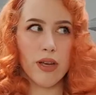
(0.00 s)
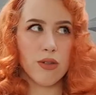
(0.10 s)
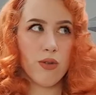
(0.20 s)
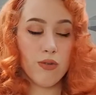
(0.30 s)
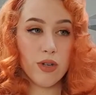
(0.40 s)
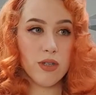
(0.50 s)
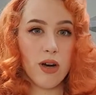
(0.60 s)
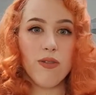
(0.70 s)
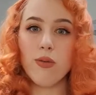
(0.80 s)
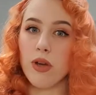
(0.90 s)
so first
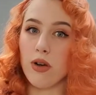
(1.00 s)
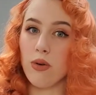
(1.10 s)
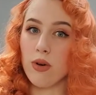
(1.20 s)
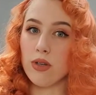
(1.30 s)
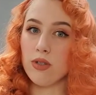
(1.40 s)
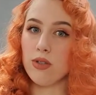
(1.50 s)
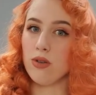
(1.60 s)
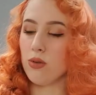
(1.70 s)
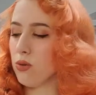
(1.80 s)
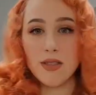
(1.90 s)
off, we are going
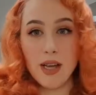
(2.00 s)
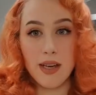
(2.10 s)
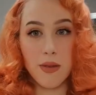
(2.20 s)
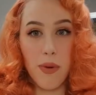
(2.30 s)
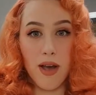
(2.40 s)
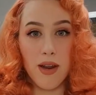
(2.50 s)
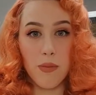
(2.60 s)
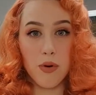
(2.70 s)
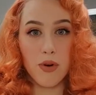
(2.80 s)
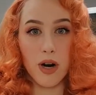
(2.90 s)
to take the
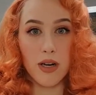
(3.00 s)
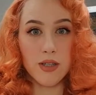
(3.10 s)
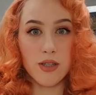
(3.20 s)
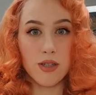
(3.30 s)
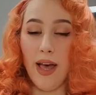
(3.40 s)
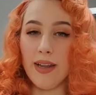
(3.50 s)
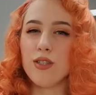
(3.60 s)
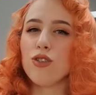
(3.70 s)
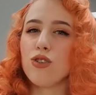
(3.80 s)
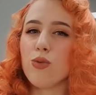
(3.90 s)
pineapple crush
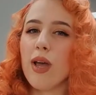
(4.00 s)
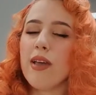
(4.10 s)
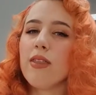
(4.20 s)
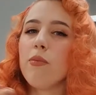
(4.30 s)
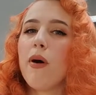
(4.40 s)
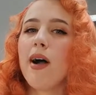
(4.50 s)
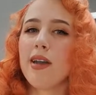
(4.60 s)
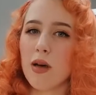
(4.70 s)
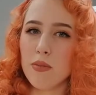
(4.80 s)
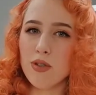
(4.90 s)
and drain the
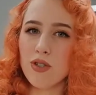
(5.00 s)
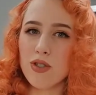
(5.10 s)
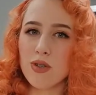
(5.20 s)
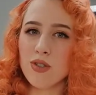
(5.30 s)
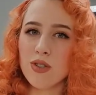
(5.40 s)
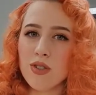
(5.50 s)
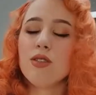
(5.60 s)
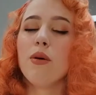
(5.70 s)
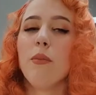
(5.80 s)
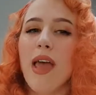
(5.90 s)
pineapple juice
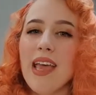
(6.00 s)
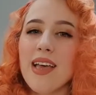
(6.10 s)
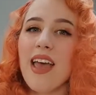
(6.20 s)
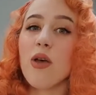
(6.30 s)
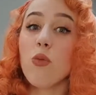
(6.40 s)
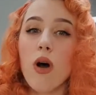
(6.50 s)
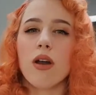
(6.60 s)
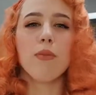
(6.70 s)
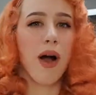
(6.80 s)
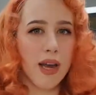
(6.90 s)
to make a
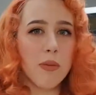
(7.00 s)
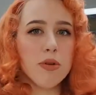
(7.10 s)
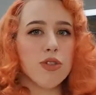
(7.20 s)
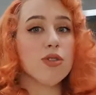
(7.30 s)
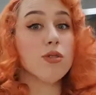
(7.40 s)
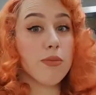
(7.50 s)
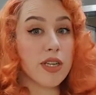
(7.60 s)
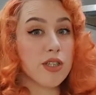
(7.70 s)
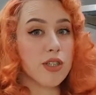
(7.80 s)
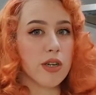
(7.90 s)
water pineapple juice
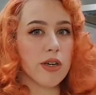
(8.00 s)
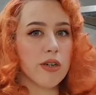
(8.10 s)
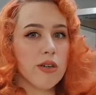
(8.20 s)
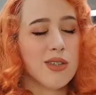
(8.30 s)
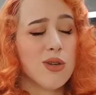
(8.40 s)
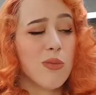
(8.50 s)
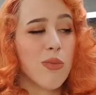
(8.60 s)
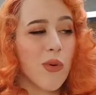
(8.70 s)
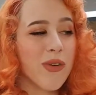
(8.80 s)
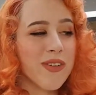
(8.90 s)
mixture to
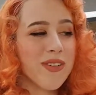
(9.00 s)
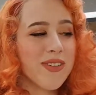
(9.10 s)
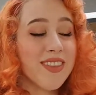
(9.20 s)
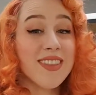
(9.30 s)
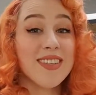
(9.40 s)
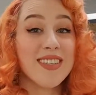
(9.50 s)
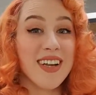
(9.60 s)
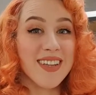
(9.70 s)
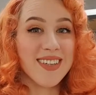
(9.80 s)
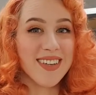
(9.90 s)
boil the
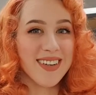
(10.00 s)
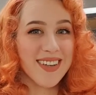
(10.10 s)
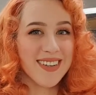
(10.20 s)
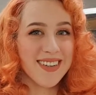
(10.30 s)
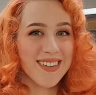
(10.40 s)
gelatin in.